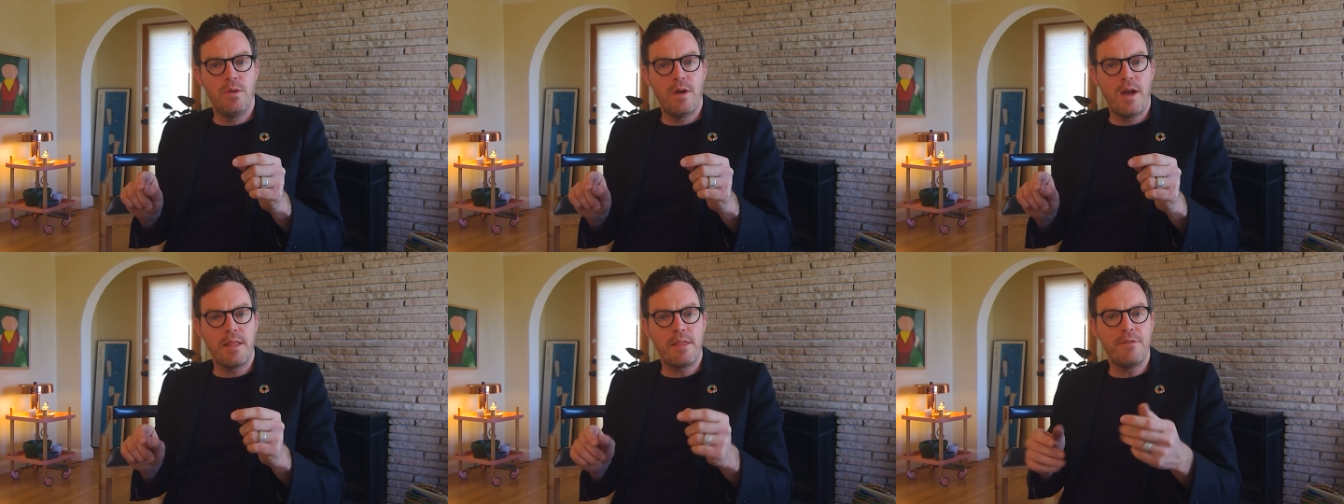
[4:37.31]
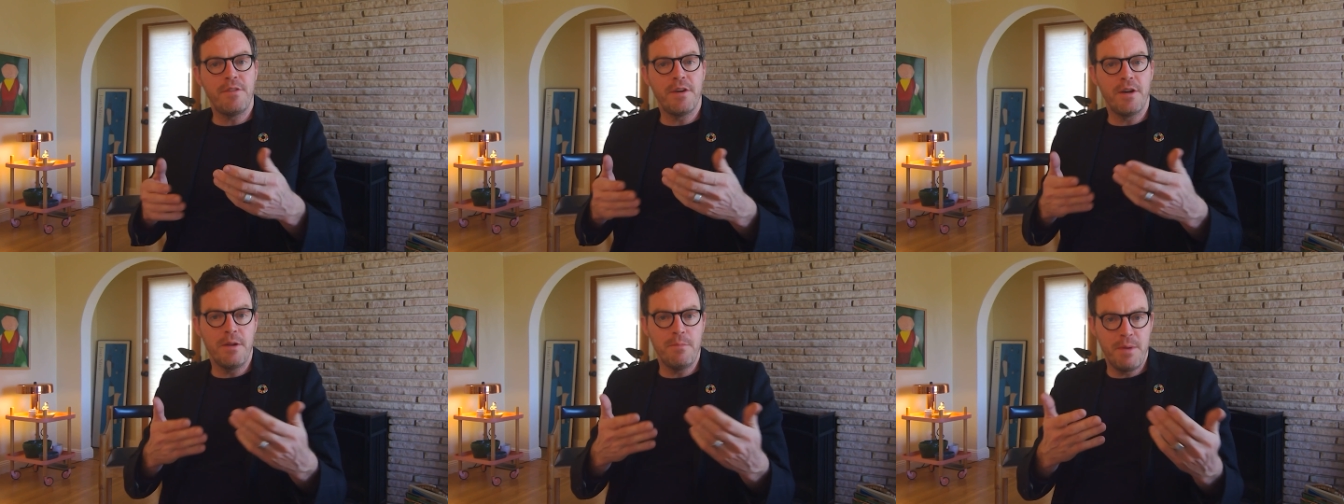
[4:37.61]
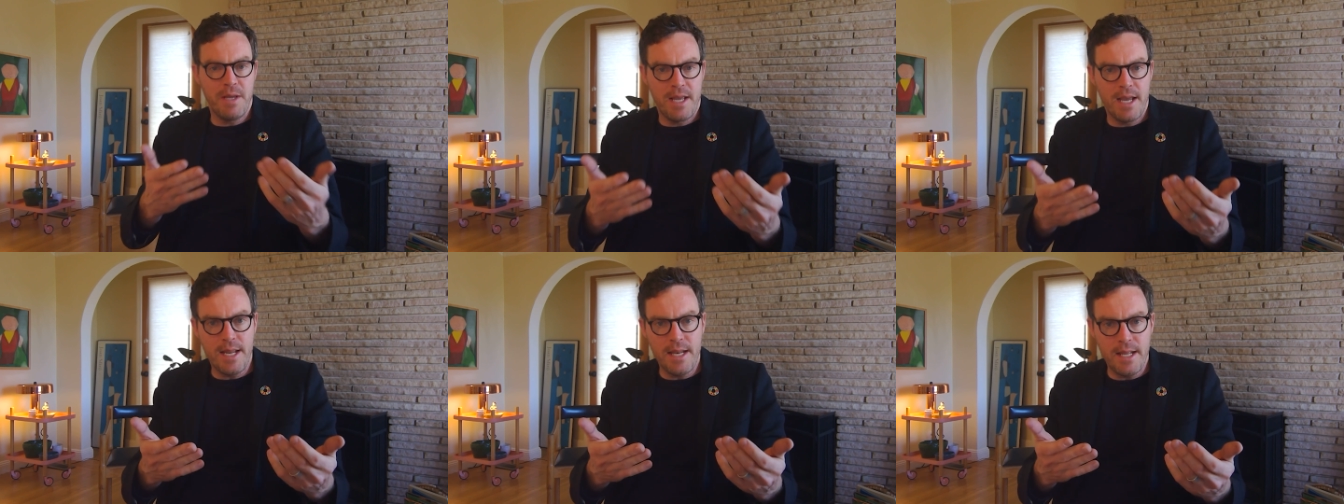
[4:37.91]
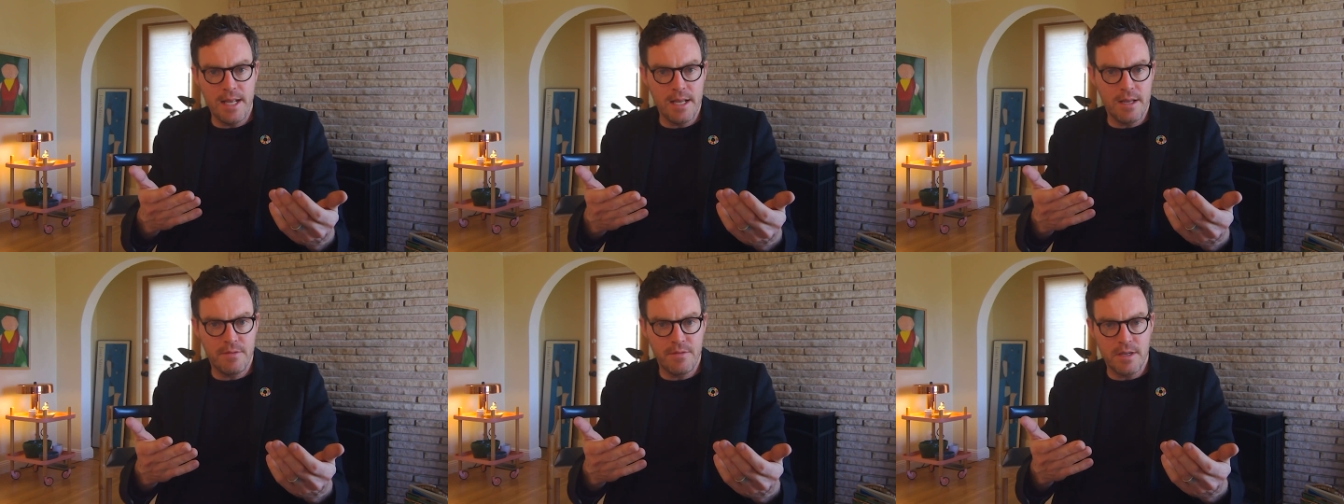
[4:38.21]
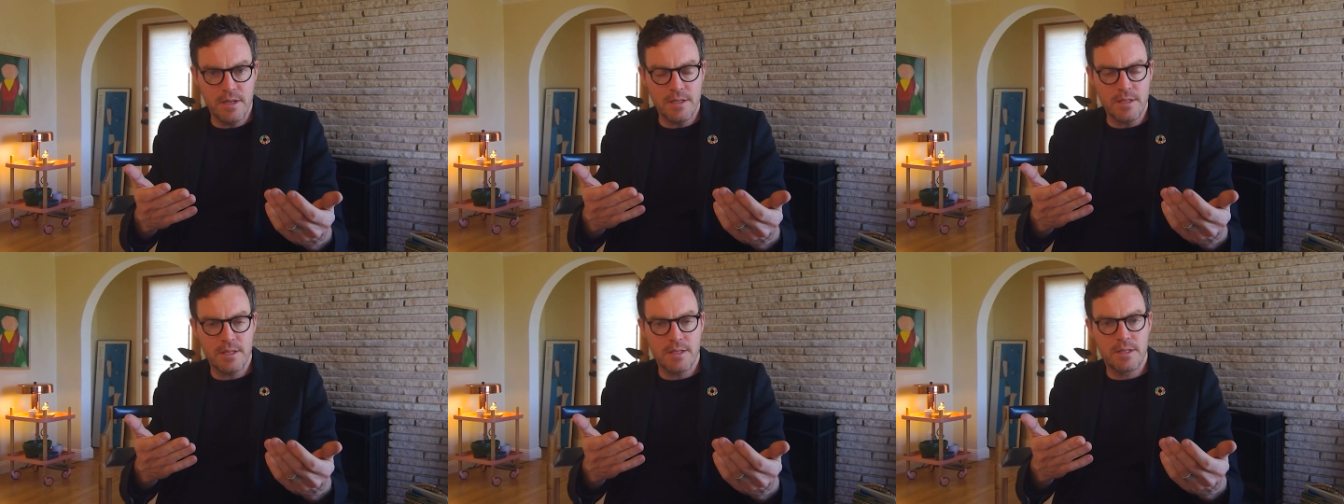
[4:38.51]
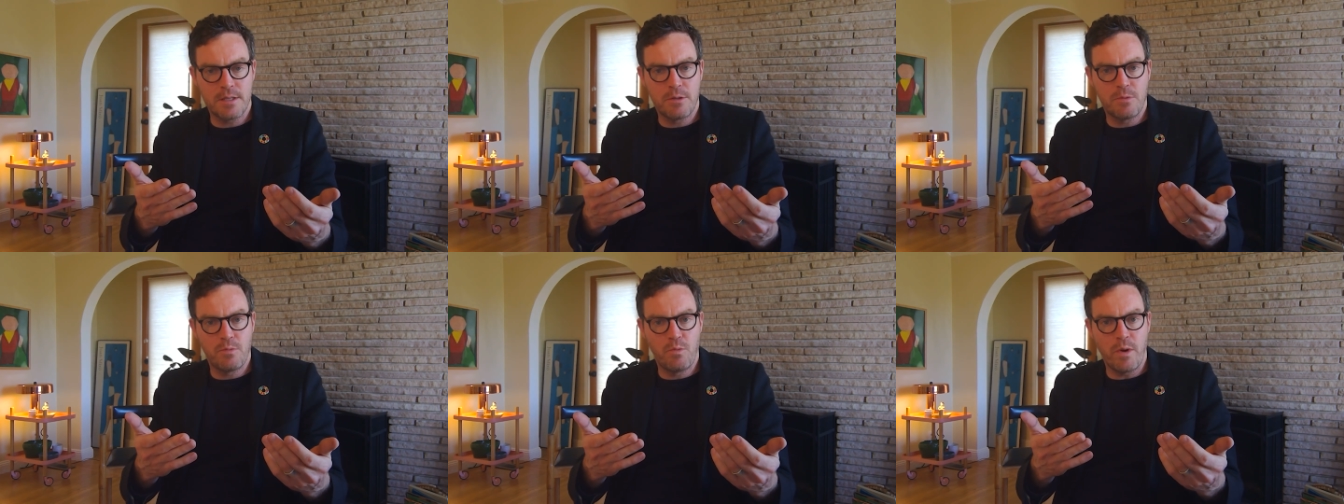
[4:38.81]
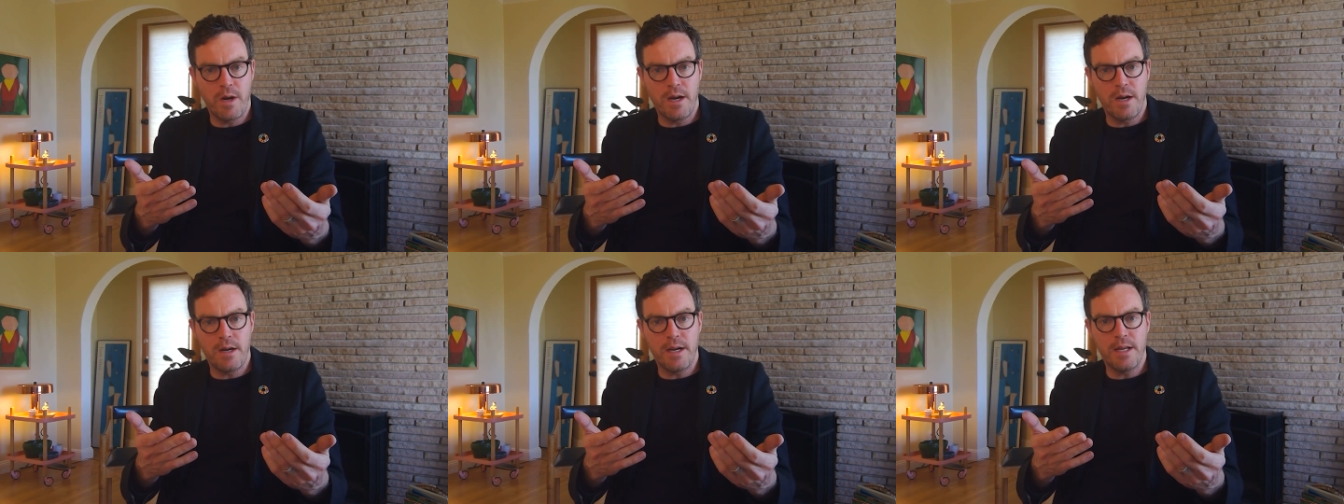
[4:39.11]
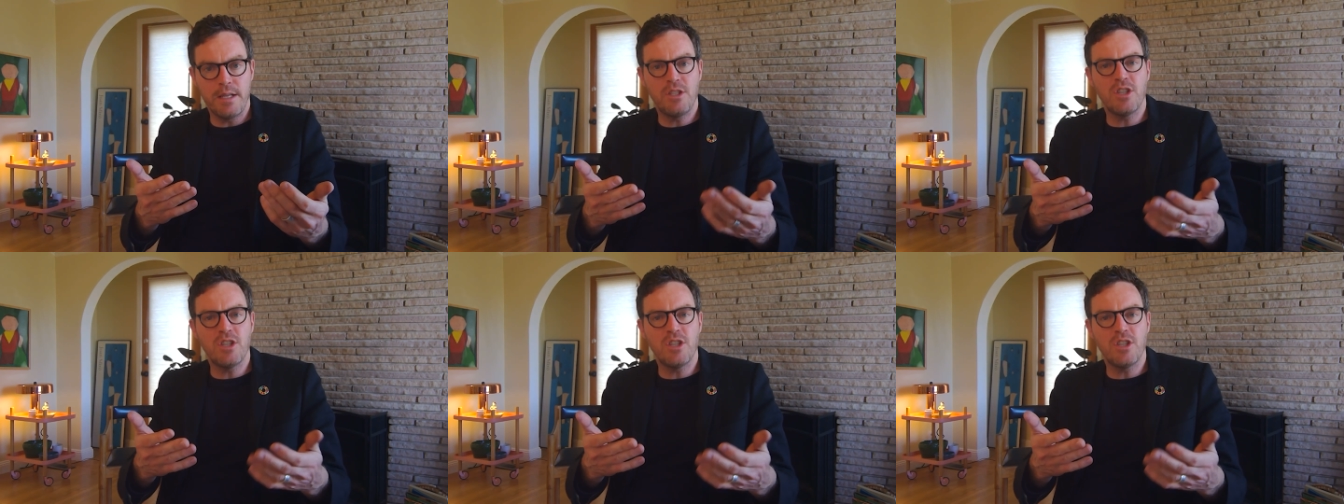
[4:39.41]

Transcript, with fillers: at the very beginning of this, where I